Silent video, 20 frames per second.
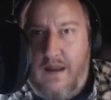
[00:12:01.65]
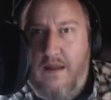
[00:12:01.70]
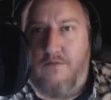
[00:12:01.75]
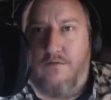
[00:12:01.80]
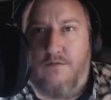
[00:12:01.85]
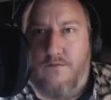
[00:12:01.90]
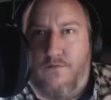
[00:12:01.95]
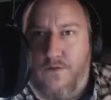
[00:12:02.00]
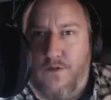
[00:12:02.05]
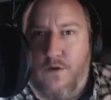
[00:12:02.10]

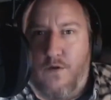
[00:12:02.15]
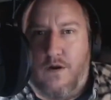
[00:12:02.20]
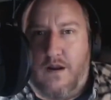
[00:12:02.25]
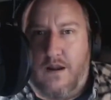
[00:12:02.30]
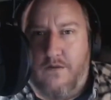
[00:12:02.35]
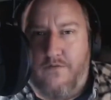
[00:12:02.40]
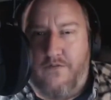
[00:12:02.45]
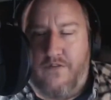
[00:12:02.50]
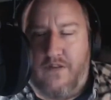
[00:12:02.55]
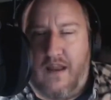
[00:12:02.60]
fewer
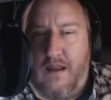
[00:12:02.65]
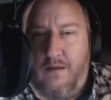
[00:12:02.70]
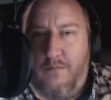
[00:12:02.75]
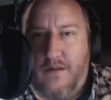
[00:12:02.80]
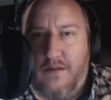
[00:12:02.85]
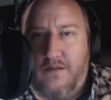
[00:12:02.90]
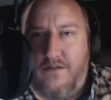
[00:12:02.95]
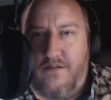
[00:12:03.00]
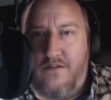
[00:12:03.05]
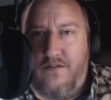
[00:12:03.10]
if
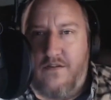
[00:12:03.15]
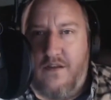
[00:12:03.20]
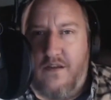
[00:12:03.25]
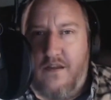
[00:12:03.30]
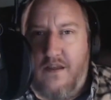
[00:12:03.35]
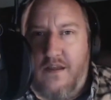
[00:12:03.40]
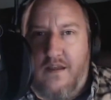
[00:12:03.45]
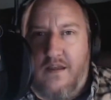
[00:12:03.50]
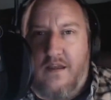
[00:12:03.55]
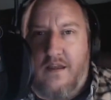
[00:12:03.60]
statements.
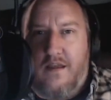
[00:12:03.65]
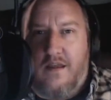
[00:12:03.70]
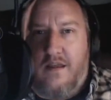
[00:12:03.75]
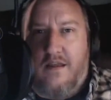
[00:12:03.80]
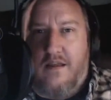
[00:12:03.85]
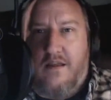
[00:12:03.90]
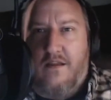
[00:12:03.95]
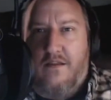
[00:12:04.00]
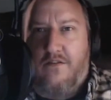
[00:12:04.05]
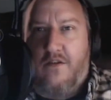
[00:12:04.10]

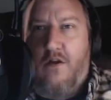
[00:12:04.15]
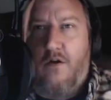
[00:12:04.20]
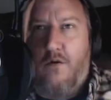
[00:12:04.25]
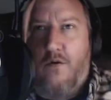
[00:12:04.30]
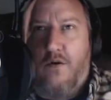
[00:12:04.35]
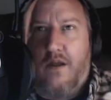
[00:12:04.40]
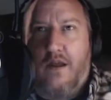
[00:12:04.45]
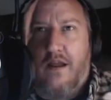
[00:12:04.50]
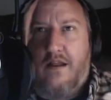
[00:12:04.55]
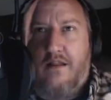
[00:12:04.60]

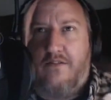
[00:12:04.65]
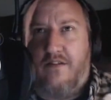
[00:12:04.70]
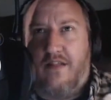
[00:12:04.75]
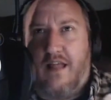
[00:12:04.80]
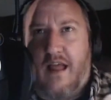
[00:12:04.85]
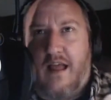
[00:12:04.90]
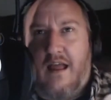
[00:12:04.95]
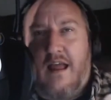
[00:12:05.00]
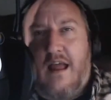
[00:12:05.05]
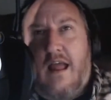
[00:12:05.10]
So it's
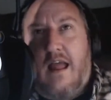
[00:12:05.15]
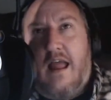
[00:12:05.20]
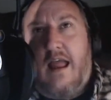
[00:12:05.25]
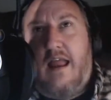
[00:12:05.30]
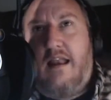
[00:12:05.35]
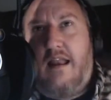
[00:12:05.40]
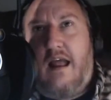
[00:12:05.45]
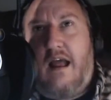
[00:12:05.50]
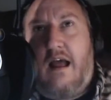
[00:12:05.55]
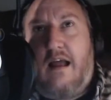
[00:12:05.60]
that.
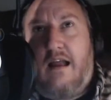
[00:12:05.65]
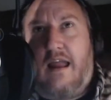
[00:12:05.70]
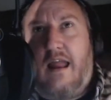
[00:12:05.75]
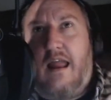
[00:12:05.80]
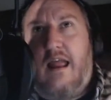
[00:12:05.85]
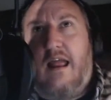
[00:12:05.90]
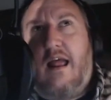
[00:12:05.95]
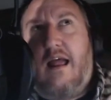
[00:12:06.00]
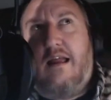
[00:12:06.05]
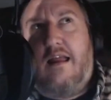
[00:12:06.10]
And
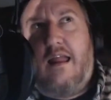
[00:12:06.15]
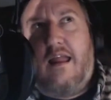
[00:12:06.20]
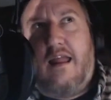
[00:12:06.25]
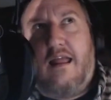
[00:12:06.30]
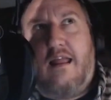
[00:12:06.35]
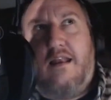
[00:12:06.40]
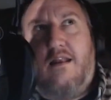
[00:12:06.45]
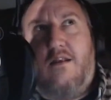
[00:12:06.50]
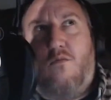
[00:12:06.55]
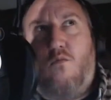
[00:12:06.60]

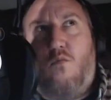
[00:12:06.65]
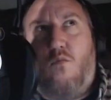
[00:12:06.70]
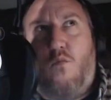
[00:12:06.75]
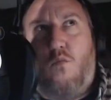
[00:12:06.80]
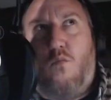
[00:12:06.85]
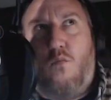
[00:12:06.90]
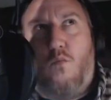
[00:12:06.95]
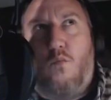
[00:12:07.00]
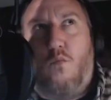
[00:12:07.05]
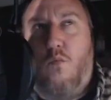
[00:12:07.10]
again,
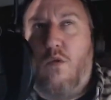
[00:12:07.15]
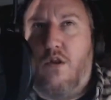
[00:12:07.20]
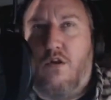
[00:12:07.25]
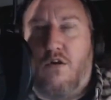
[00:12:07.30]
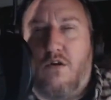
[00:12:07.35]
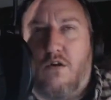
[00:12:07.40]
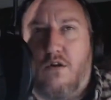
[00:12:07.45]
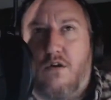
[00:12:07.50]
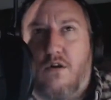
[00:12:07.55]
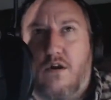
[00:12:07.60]
when
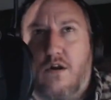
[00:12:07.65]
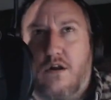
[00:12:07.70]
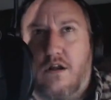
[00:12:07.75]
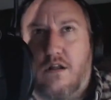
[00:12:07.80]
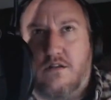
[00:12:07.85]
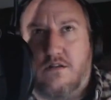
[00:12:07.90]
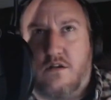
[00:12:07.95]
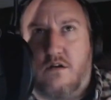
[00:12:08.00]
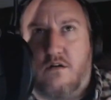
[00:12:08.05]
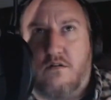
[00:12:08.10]
you're a
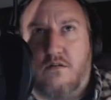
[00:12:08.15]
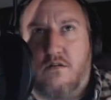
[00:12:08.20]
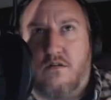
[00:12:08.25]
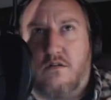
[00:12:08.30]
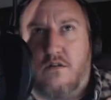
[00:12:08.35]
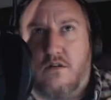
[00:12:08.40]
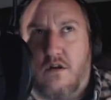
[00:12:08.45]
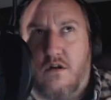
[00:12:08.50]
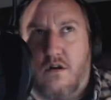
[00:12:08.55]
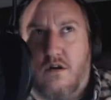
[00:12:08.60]

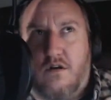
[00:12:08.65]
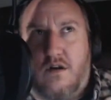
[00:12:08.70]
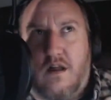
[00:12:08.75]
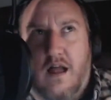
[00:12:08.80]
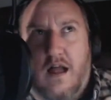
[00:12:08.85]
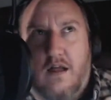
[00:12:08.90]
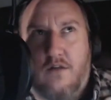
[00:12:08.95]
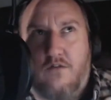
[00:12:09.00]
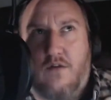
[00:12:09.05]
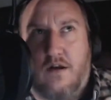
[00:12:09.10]
consultant or a
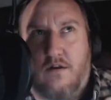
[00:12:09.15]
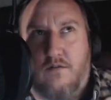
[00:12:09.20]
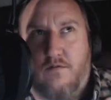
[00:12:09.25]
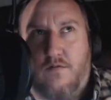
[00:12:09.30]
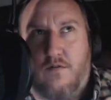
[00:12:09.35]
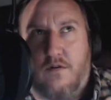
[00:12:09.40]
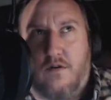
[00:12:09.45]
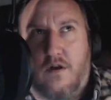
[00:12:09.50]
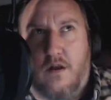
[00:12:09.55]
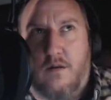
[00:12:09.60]
contractor
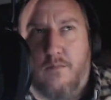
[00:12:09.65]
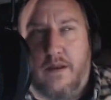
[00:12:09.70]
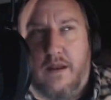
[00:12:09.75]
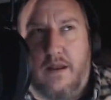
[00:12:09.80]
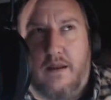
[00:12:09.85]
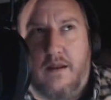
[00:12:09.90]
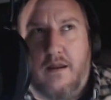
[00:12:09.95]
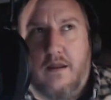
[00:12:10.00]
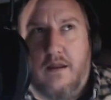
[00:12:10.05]
for a company,